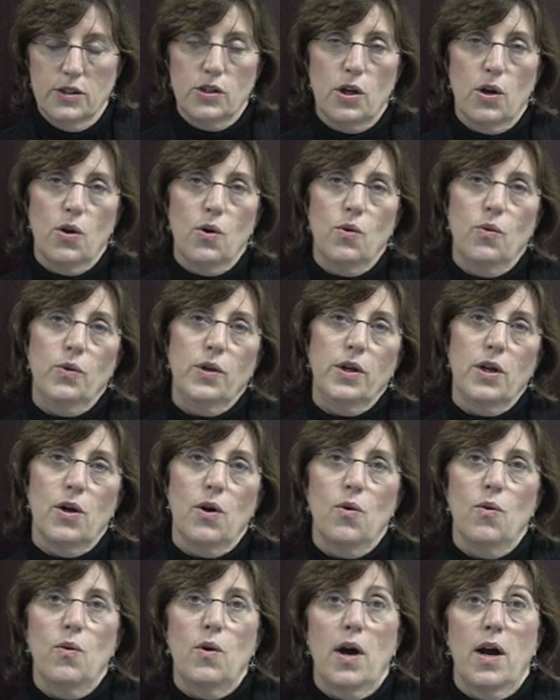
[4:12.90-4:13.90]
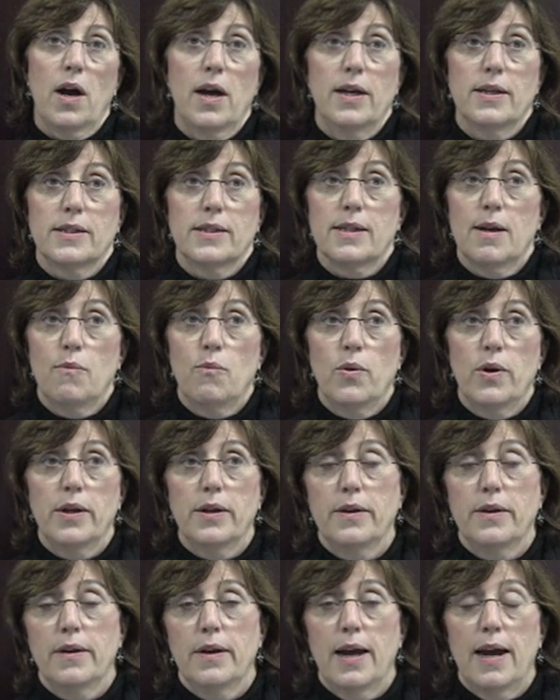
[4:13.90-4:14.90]
So, is
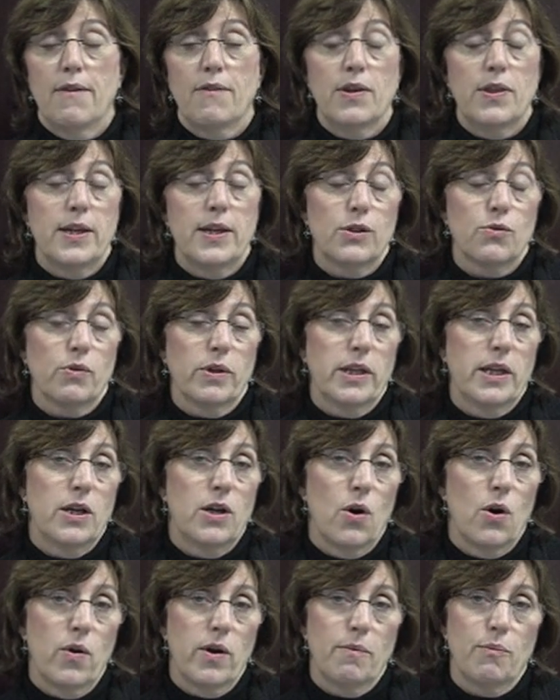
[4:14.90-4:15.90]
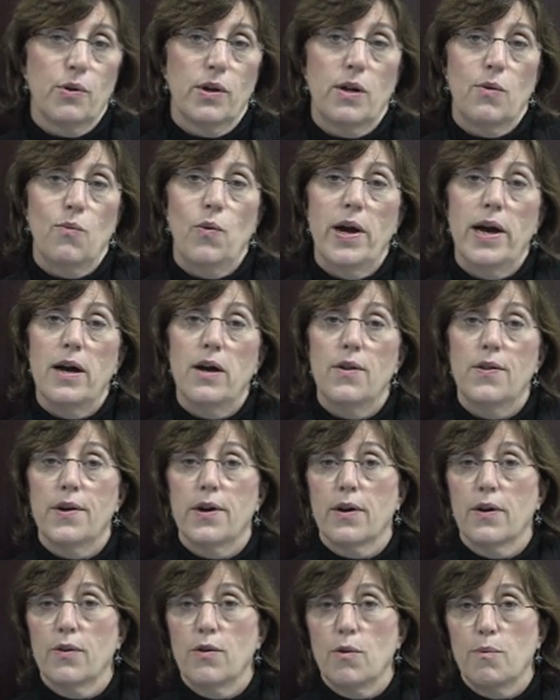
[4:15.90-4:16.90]
everything's really going pretty well,
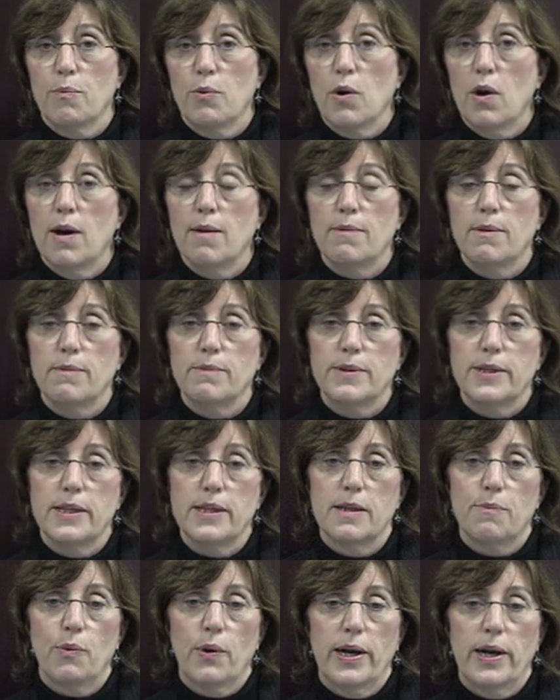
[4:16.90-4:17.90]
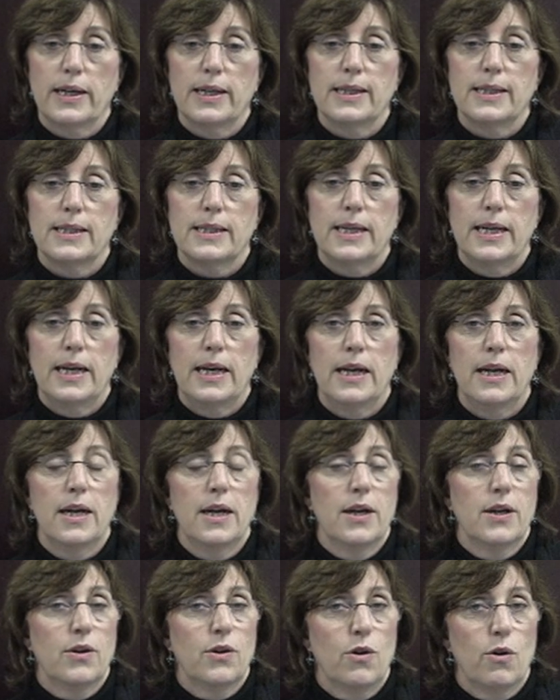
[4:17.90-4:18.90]
there are no problems in the pregnancy,
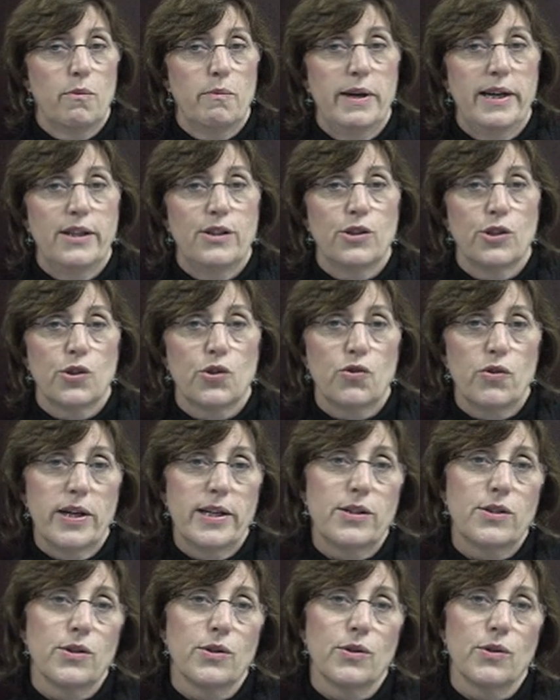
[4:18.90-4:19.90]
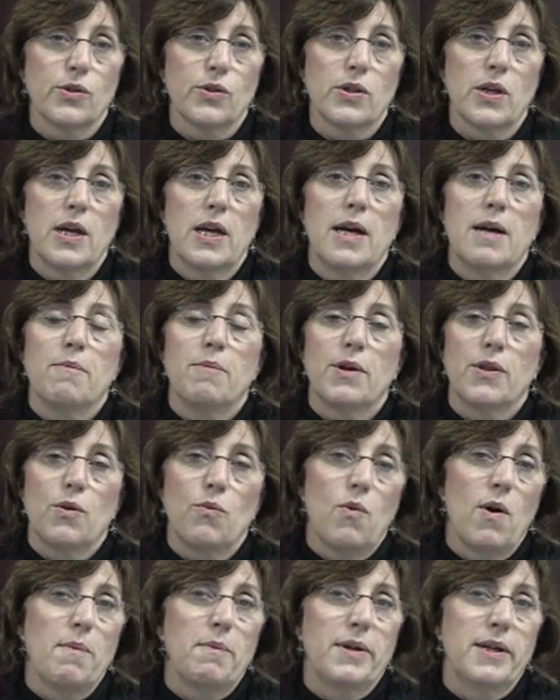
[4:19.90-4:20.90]
no major stressors, but the
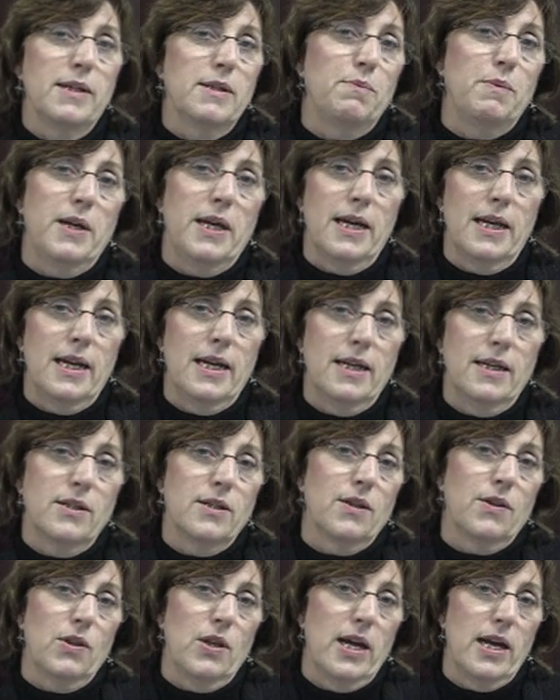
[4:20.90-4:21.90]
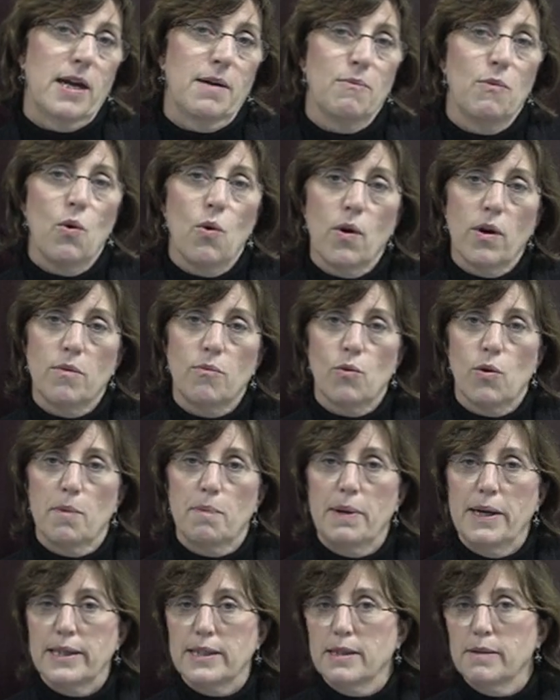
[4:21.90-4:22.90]
woman is beginning to think more and more
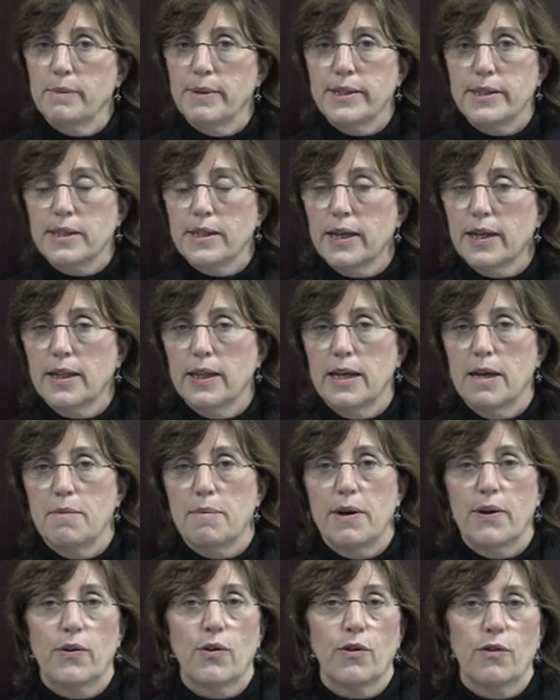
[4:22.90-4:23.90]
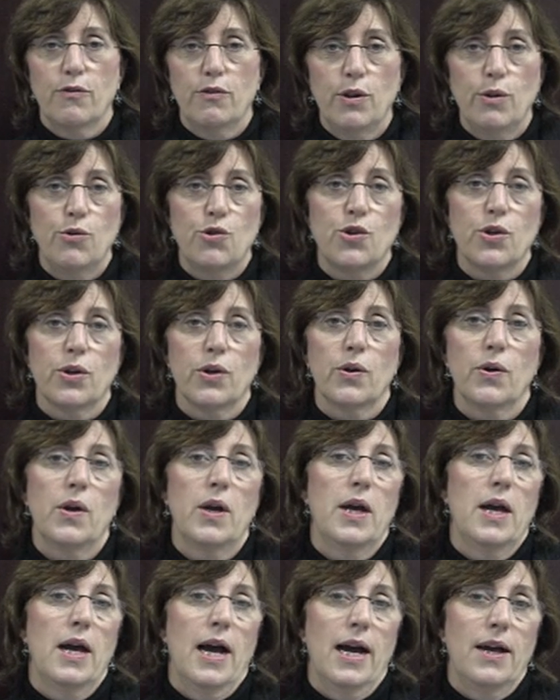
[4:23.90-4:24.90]
pessimistically about her
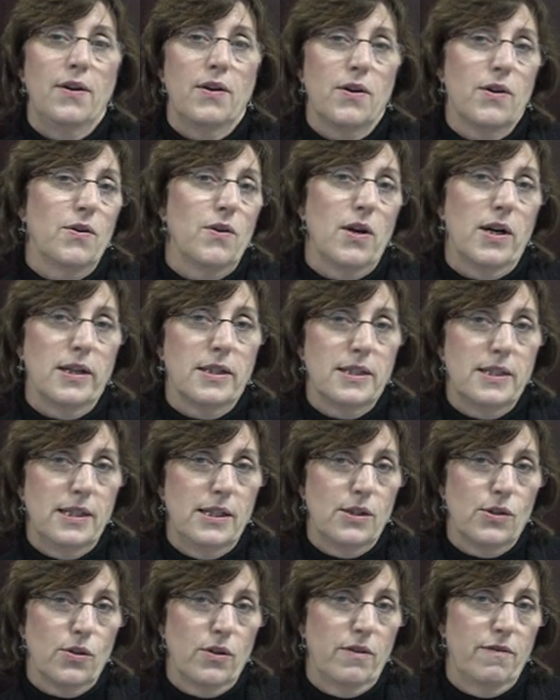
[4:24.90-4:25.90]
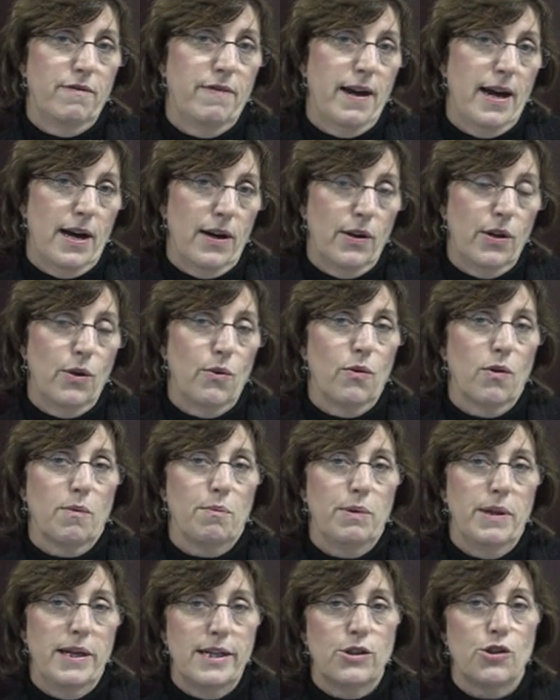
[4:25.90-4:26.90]
future and to not see sort of value or
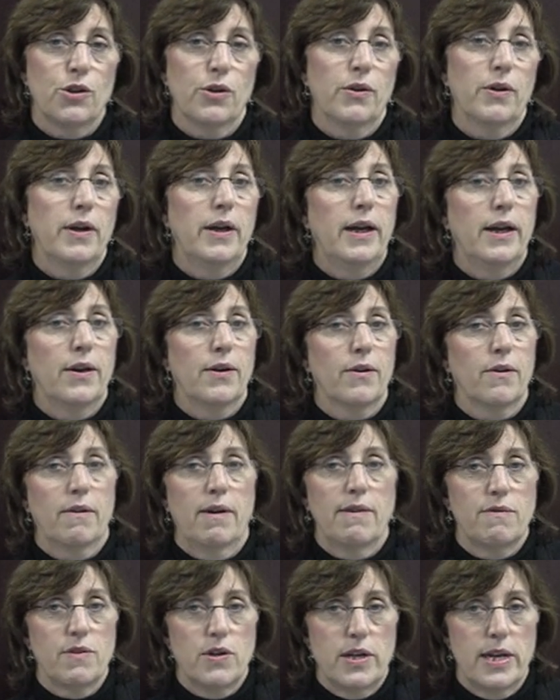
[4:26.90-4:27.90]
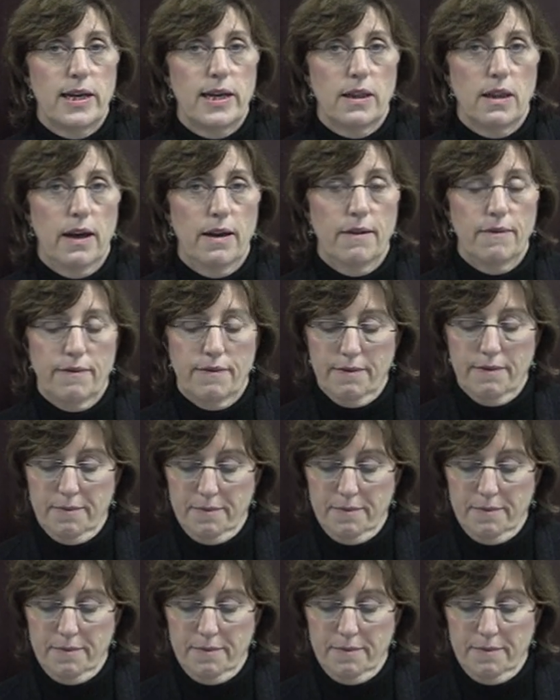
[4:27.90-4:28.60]
pleasure in her everyday life.